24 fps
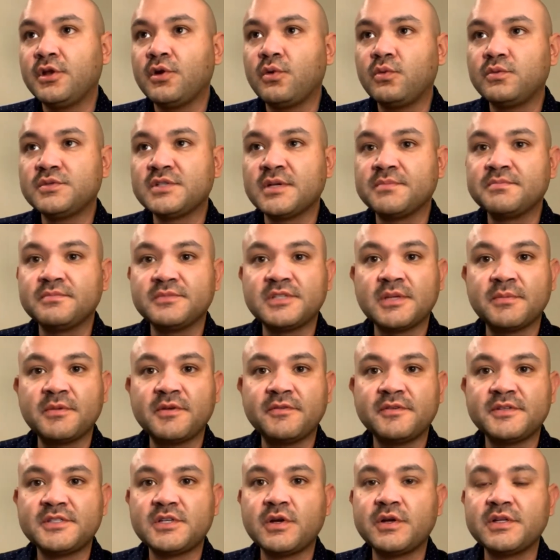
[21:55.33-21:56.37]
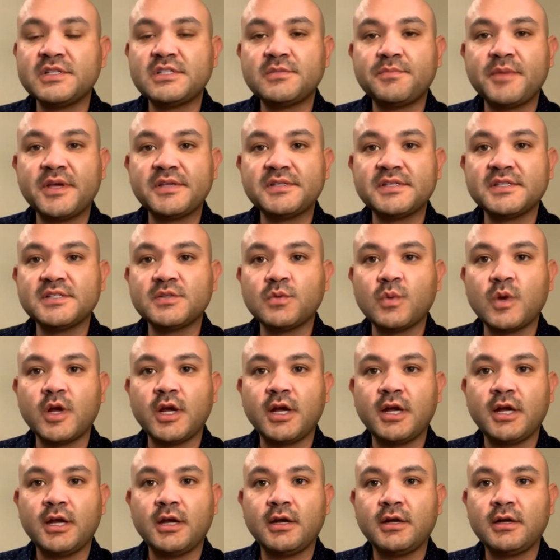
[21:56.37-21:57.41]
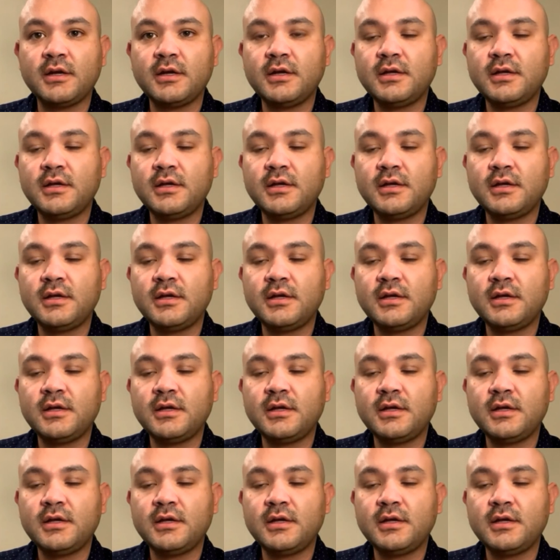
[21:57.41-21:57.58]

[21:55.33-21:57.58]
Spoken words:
some of us are in spaces where